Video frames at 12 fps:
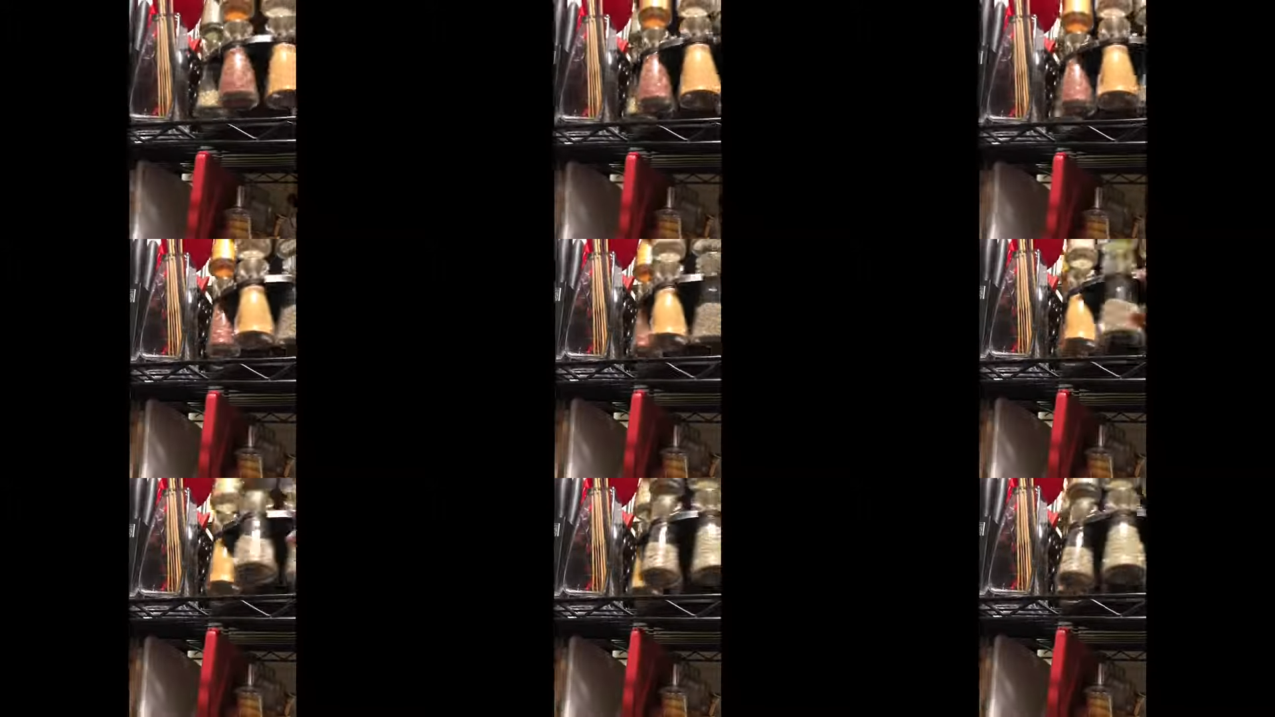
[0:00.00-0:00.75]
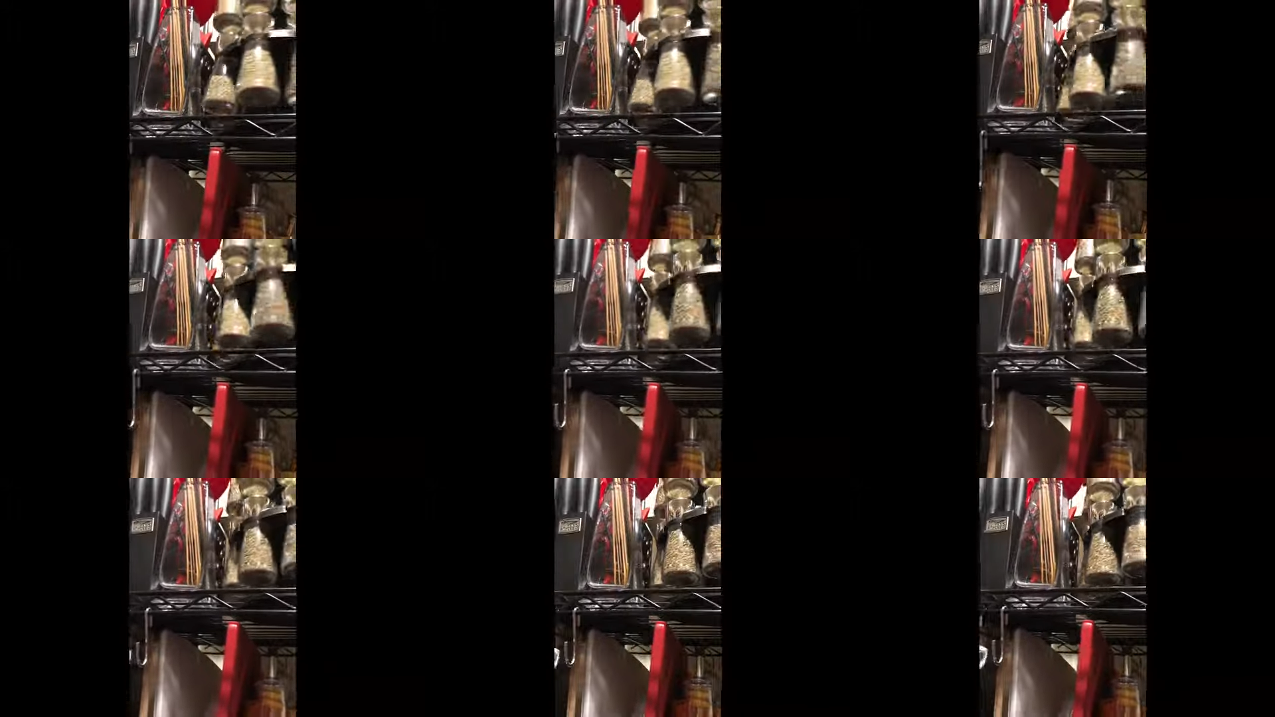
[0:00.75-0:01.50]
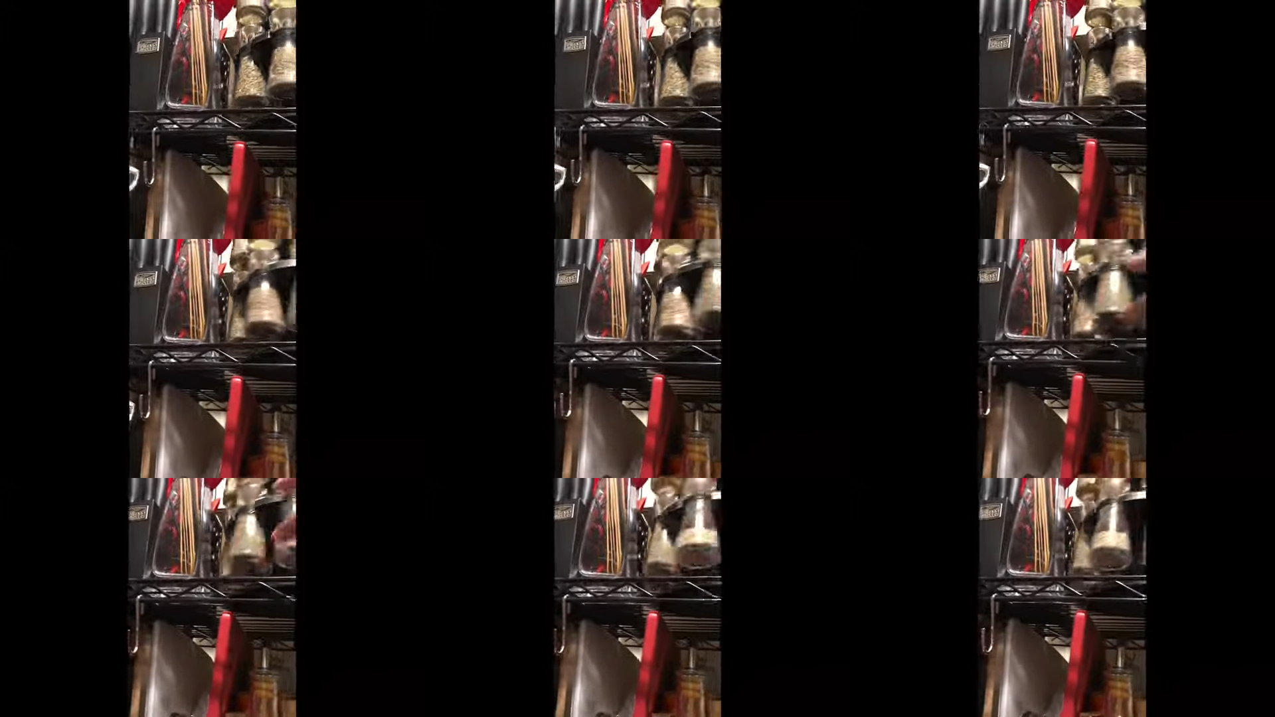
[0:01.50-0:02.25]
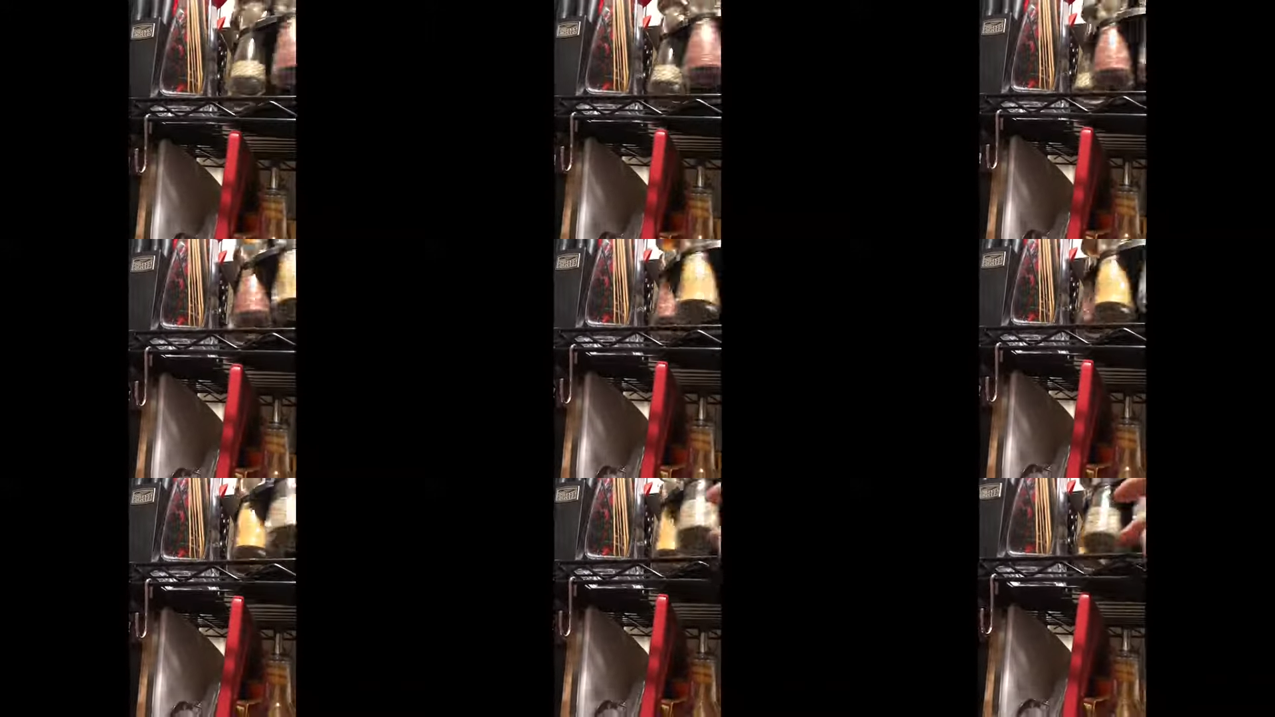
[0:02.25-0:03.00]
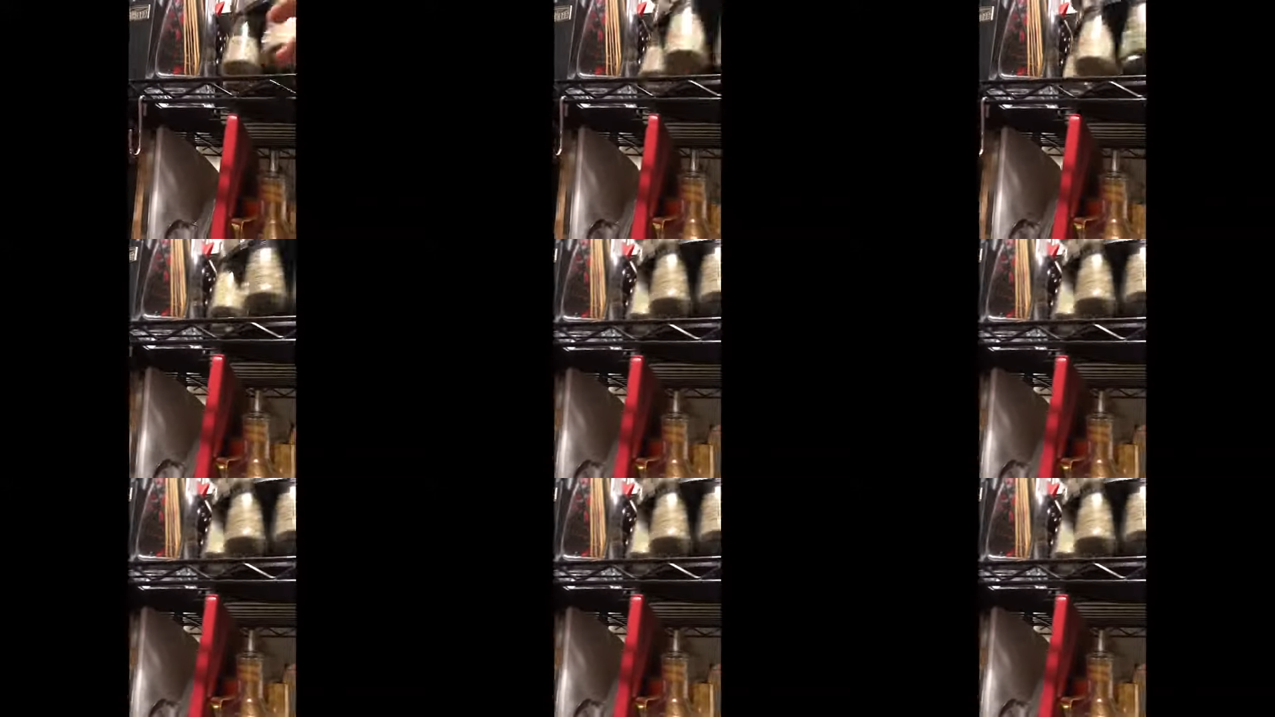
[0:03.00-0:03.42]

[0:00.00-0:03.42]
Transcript: (no speaker visible)